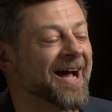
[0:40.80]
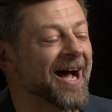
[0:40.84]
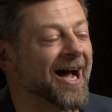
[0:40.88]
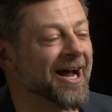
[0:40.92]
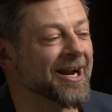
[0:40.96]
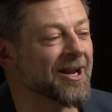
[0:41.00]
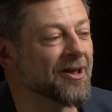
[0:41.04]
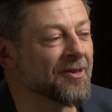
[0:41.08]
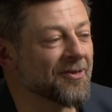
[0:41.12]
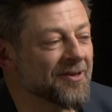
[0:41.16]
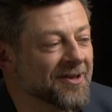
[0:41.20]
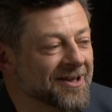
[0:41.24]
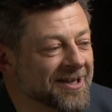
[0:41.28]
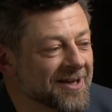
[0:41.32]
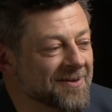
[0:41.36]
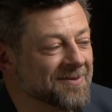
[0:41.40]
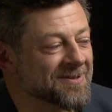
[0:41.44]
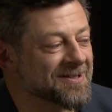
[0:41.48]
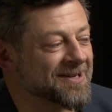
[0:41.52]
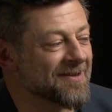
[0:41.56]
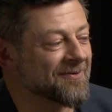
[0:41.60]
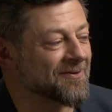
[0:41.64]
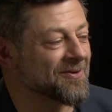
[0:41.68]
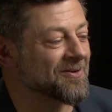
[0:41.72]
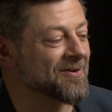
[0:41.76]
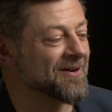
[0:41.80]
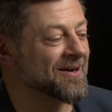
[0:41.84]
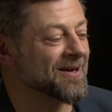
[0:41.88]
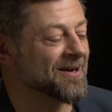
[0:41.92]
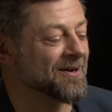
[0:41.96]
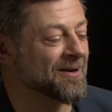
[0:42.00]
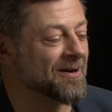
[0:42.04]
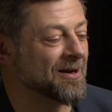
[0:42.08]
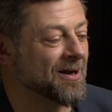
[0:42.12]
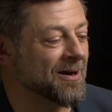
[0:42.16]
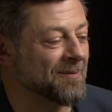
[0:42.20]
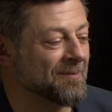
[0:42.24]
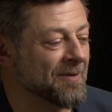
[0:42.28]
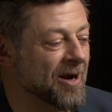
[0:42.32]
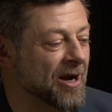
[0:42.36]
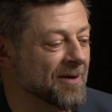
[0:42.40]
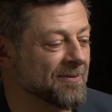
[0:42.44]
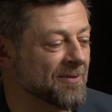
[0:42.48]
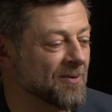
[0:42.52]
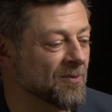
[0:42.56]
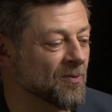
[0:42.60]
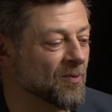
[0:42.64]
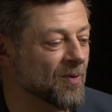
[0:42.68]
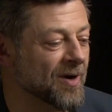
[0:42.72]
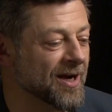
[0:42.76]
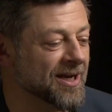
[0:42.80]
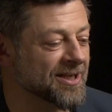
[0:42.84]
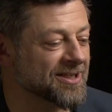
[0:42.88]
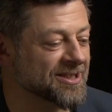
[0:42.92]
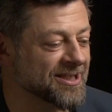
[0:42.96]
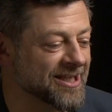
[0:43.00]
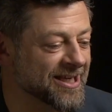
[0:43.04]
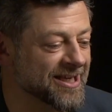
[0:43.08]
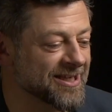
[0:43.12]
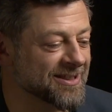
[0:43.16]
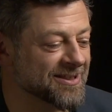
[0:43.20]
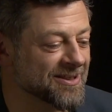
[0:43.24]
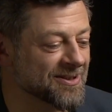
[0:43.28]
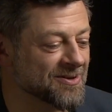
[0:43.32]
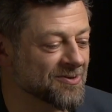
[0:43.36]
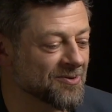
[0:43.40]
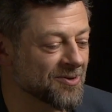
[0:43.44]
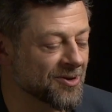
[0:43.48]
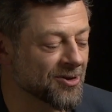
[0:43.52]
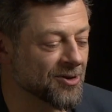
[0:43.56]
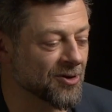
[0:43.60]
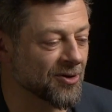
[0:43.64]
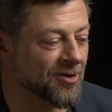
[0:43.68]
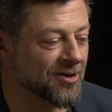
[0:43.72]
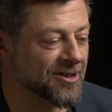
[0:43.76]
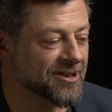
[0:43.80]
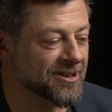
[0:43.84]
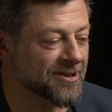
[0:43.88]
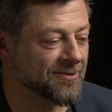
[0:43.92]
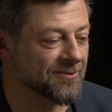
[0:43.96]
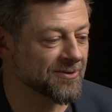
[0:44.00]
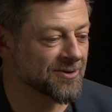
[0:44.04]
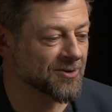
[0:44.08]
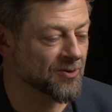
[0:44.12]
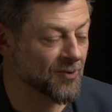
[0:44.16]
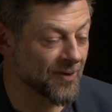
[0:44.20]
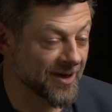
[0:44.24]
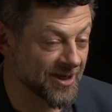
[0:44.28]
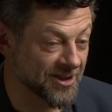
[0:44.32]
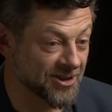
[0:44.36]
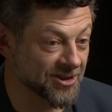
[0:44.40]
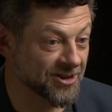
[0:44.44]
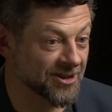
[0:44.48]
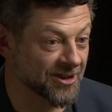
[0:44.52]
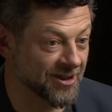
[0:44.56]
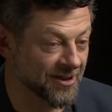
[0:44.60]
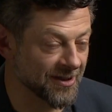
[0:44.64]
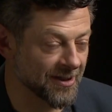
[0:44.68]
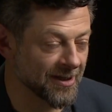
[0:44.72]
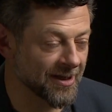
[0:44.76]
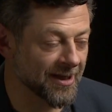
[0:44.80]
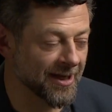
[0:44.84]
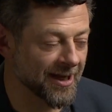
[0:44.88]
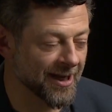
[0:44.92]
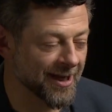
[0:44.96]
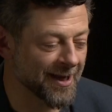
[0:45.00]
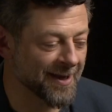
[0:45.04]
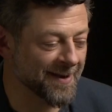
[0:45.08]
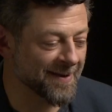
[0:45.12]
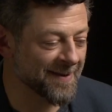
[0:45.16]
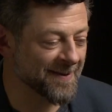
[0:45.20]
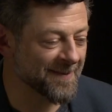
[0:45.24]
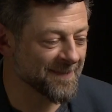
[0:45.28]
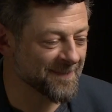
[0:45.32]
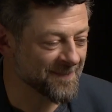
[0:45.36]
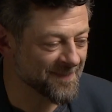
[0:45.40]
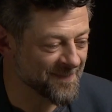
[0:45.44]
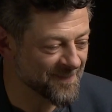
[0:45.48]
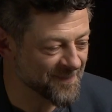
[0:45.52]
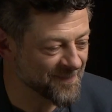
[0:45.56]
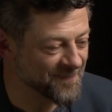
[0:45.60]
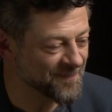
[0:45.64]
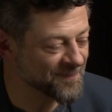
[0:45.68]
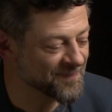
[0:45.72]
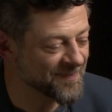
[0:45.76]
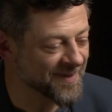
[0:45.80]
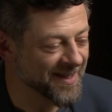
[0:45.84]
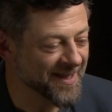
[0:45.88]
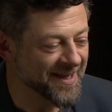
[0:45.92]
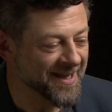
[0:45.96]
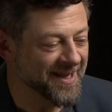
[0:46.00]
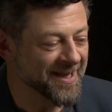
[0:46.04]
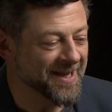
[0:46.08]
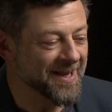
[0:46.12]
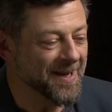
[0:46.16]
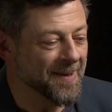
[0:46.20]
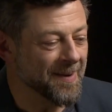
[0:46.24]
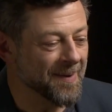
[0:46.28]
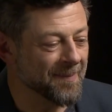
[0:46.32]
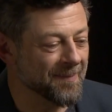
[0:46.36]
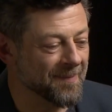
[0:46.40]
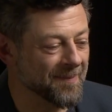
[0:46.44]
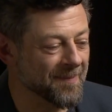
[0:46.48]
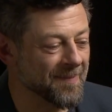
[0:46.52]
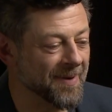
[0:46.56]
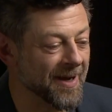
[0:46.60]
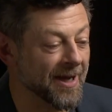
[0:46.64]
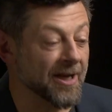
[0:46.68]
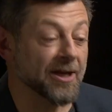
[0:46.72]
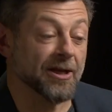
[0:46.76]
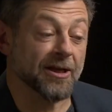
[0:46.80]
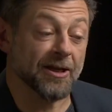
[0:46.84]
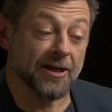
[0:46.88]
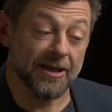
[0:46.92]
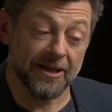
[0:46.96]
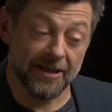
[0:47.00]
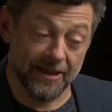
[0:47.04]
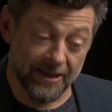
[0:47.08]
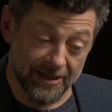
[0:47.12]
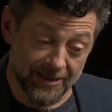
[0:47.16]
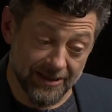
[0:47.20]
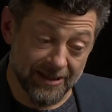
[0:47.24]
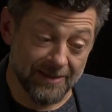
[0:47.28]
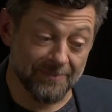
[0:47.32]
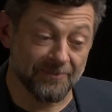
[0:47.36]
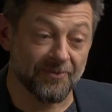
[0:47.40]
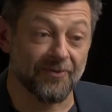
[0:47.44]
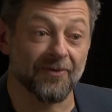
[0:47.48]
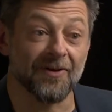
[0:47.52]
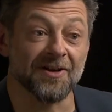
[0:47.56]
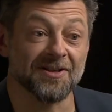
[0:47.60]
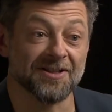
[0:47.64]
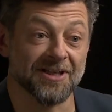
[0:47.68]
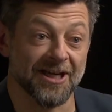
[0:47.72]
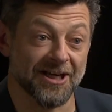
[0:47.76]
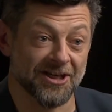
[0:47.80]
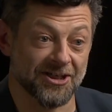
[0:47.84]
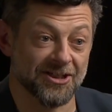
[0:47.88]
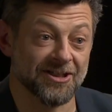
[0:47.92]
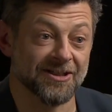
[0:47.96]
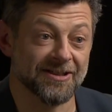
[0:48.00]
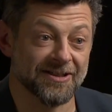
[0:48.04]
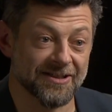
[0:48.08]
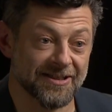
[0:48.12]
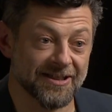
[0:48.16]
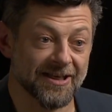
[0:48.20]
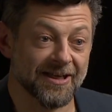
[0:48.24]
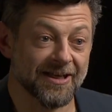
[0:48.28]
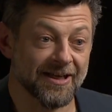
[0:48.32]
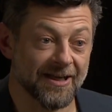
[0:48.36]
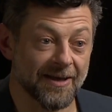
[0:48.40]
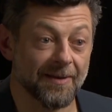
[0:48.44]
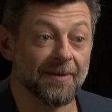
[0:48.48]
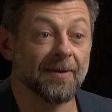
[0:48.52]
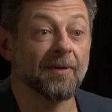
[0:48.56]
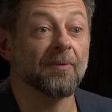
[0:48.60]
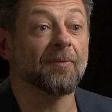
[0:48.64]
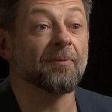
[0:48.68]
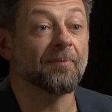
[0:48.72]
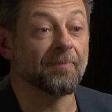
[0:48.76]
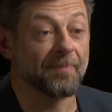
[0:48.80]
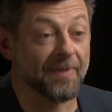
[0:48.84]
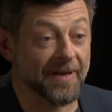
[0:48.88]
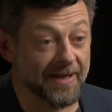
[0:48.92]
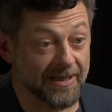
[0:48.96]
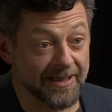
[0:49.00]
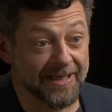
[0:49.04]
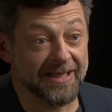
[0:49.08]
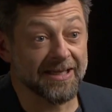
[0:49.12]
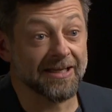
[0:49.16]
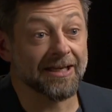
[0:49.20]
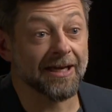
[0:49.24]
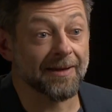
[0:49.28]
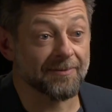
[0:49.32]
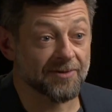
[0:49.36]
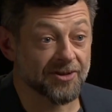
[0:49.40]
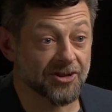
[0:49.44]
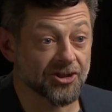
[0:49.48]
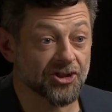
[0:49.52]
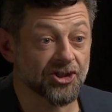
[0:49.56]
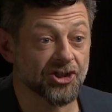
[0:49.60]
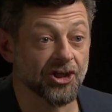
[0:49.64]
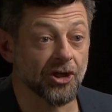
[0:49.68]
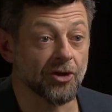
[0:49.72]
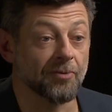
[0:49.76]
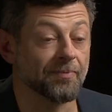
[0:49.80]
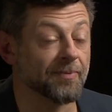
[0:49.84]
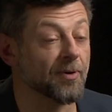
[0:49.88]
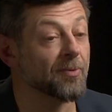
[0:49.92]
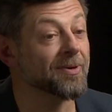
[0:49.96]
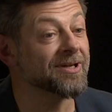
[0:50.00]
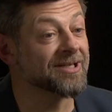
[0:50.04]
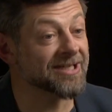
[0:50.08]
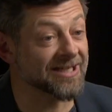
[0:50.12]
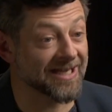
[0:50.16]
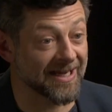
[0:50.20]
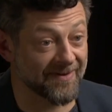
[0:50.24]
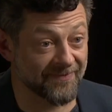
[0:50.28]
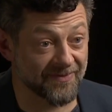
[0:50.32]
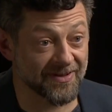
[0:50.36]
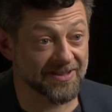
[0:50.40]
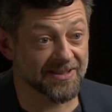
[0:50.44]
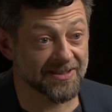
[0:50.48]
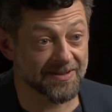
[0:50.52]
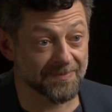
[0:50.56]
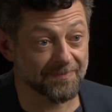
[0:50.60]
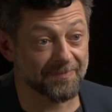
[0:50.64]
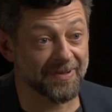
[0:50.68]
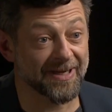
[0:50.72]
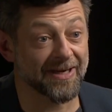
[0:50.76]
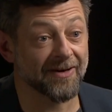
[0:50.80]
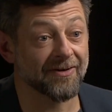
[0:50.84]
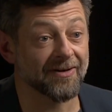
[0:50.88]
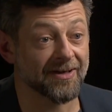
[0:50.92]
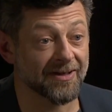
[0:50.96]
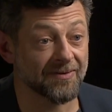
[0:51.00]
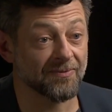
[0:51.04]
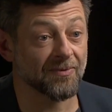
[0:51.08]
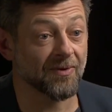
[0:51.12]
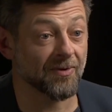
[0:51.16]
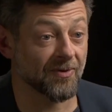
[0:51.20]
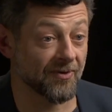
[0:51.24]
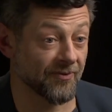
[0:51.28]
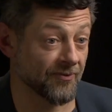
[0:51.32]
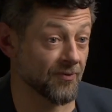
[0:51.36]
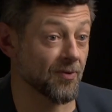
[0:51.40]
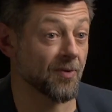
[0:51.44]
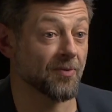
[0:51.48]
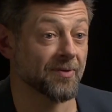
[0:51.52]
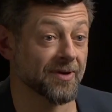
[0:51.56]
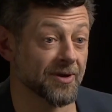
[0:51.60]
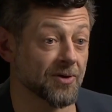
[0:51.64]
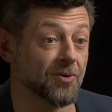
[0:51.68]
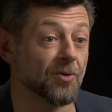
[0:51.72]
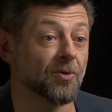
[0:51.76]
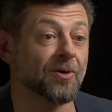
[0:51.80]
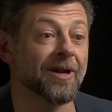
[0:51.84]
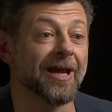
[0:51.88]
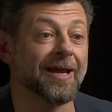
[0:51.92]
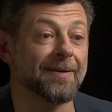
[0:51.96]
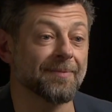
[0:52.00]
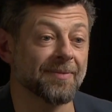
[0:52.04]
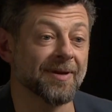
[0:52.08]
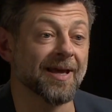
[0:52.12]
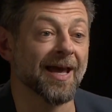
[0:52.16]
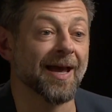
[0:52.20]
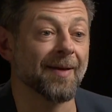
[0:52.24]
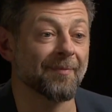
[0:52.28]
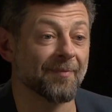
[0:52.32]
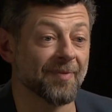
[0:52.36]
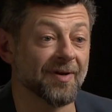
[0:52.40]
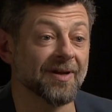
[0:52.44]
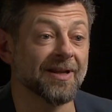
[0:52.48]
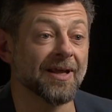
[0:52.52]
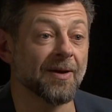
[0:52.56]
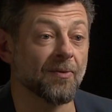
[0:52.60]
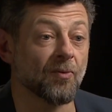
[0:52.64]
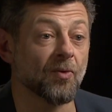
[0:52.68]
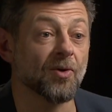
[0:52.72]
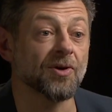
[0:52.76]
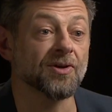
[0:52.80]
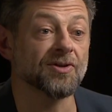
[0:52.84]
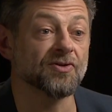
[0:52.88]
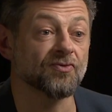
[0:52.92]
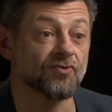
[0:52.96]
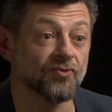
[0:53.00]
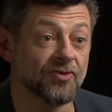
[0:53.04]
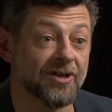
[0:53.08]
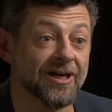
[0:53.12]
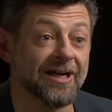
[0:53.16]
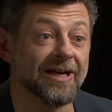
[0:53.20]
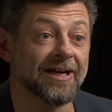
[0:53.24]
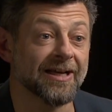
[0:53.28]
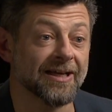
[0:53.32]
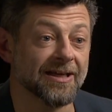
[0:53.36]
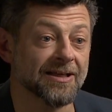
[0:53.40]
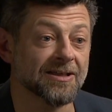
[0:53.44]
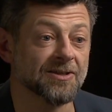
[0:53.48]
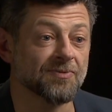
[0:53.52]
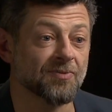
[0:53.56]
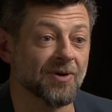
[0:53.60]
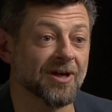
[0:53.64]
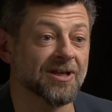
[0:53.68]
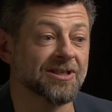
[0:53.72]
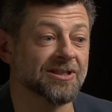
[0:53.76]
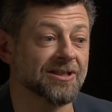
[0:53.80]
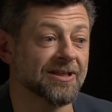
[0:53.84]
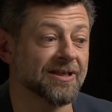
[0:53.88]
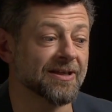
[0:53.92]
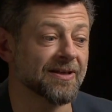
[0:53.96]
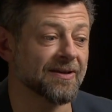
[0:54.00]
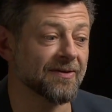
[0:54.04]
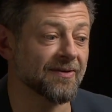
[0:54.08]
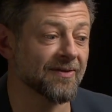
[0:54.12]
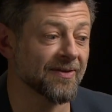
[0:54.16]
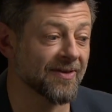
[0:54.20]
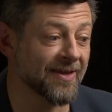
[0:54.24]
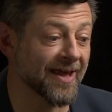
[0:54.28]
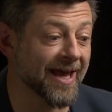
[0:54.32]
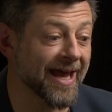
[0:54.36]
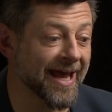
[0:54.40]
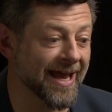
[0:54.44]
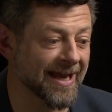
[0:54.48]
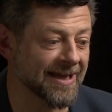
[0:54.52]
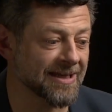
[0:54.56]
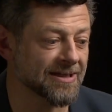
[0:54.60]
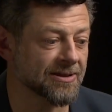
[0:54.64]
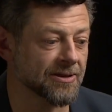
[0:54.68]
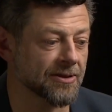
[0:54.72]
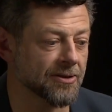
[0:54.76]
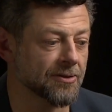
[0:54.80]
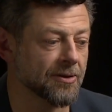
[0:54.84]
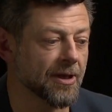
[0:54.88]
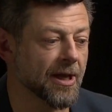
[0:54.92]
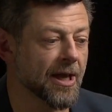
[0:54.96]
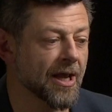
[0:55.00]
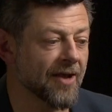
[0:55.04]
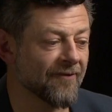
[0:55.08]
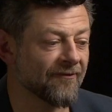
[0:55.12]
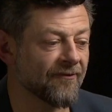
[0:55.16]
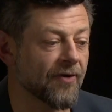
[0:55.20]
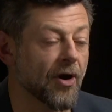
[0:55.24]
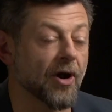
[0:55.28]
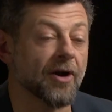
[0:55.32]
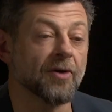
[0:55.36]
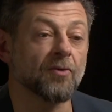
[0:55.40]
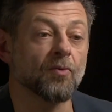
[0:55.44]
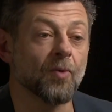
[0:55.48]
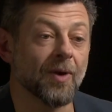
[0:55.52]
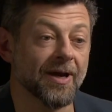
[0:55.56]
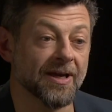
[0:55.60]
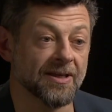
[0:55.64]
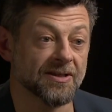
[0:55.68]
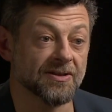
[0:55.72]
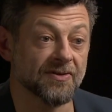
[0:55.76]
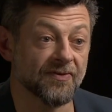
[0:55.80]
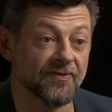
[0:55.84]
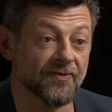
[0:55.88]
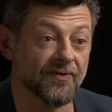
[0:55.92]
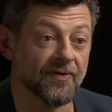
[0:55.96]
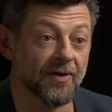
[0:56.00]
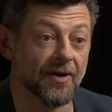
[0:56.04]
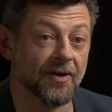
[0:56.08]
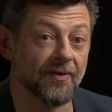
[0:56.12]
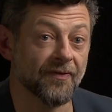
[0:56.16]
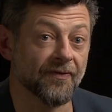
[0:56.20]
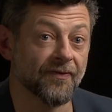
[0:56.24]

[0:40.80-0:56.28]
I don't think there was ever a moment where Caesar's authority was questioned in the improvisations leading up to the shoot. But we did have this period of what we called Ape Camp, and that was really expressly there to find ways of